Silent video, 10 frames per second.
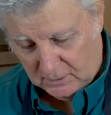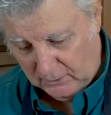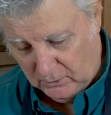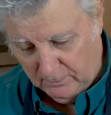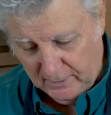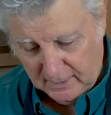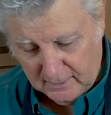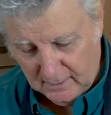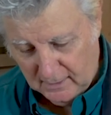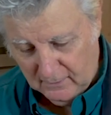a little
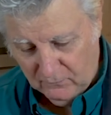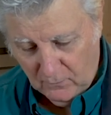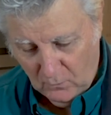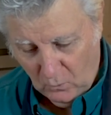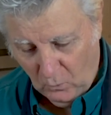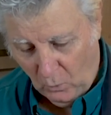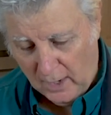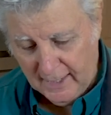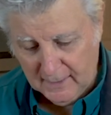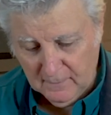bit of
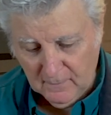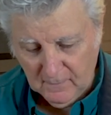wine.